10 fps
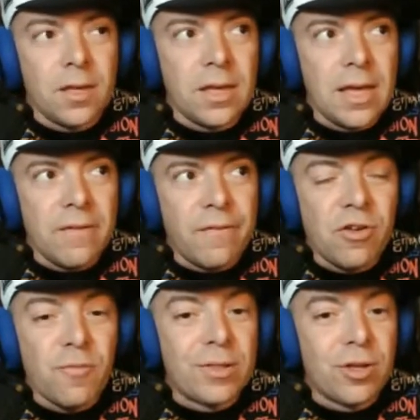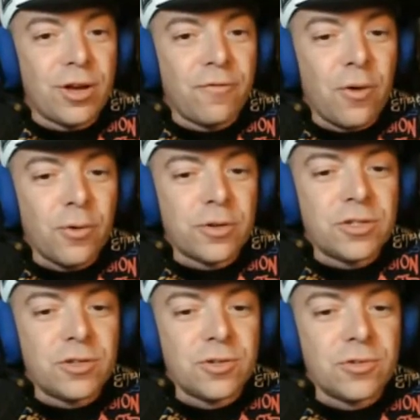If you've been looking
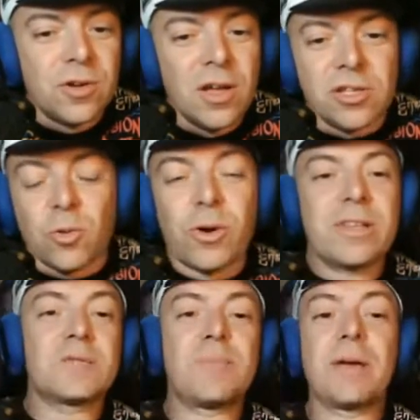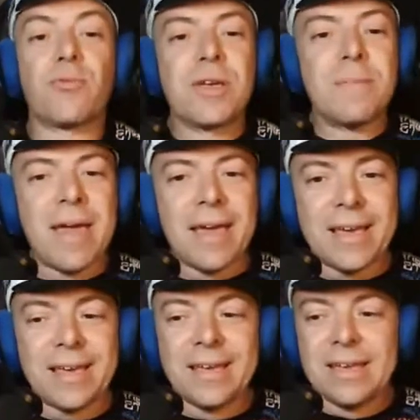forward to, so we're in this big
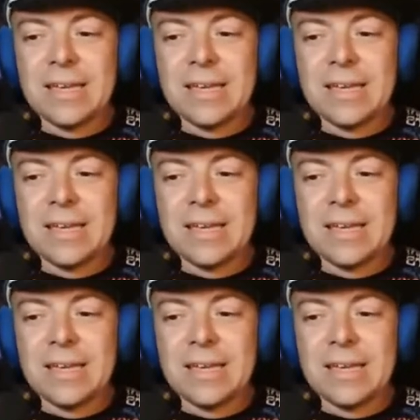remake,